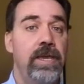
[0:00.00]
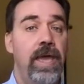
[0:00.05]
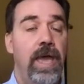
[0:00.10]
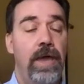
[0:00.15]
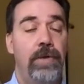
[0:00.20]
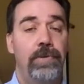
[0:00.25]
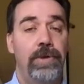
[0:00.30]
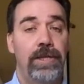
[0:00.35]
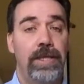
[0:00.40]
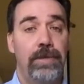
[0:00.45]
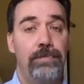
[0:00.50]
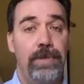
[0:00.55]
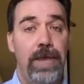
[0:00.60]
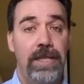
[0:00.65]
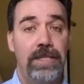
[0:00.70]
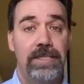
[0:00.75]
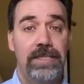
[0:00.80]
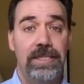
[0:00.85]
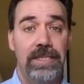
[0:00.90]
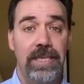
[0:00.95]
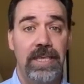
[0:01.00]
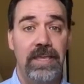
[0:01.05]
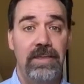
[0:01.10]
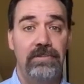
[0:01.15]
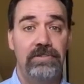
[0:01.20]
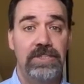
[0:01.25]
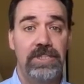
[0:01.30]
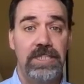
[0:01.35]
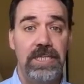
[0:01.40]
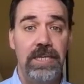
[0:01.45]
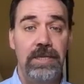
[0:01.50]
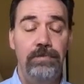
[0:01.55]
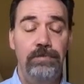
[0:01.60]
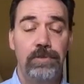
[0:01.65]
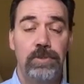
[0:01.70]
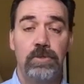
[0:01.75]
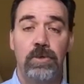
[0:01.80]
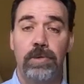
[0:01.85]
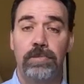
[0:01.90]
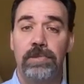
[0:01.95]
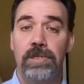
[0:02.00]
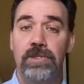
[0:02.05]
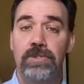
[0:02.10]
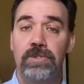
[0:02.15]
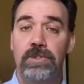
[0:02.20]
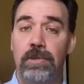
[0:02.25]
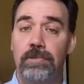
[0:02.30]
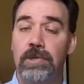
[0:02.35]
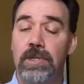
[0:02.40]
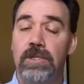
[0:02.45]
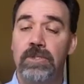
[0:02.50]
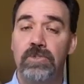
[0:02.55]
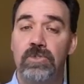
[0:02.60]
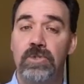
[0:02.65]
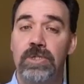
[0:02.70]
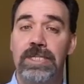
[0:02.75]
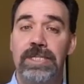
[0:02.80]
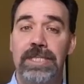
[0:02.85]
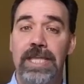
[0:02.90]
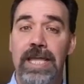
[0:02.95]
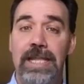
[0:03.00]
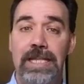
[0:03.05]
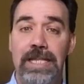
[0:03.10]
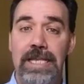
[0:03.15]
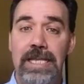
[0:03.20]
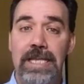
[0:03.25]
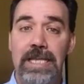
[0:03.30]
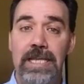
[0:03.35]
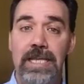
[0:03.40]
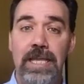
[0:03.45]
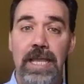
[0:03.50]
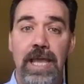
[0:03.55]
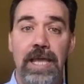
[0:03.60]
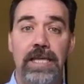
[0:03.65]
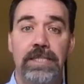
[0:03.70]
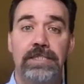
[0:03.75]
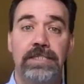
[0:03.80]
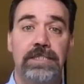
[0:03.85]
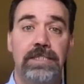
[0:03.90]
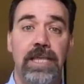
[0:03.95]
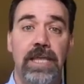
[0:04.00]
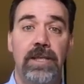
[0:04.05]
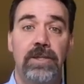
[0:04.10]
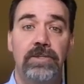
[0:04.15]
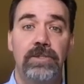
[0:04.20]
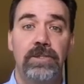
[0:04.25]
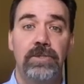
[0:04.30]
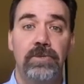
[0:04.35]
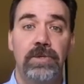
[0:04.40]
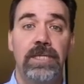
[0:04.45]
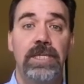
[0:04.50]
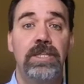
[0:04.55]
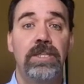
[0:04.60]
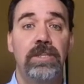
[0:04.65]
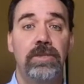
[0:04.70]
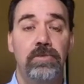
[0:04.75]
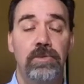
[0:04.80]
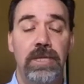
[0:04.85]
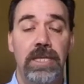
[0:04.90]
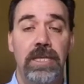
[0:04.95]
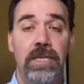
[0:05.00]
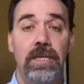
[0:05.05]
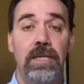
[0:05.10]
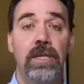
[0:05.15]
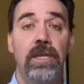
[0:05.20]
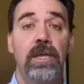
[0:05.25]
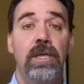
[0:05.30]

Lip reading: I want to get back to the key of C, so what I'm going to do is I'm going to treat that E as scale degree 3.